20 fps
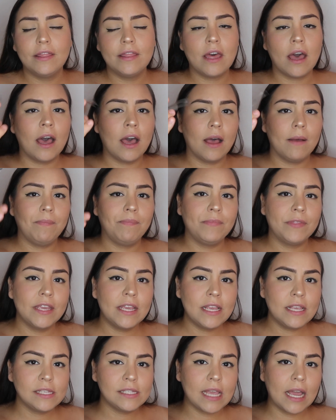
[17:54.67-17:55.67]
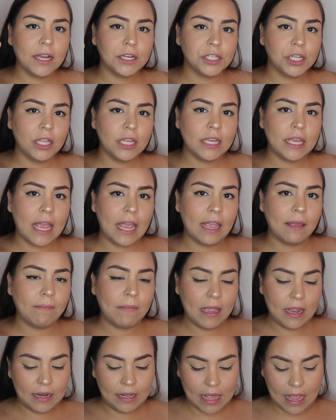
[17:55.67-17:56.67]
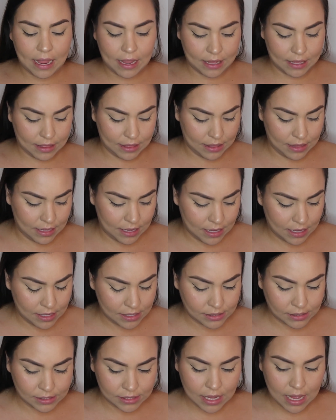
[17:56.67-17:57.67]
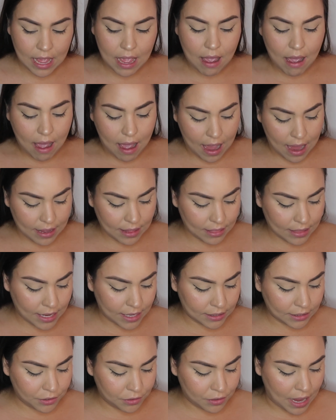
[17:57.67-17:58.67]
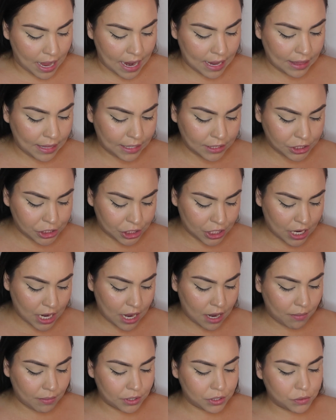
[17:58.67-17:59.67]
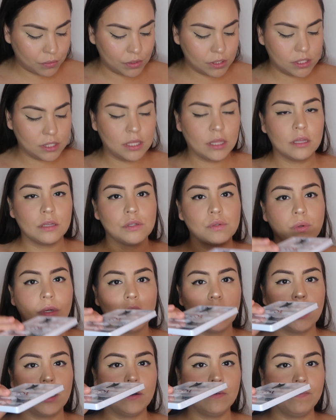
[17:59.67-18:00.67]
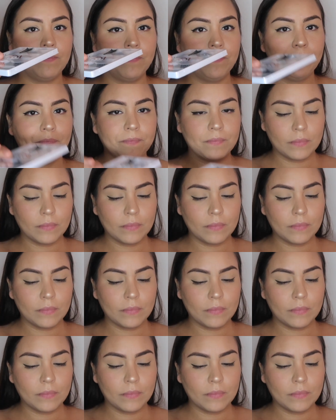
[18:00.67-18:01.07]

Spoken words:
These actually came in like these, like a little eyelash kit, which was this one here.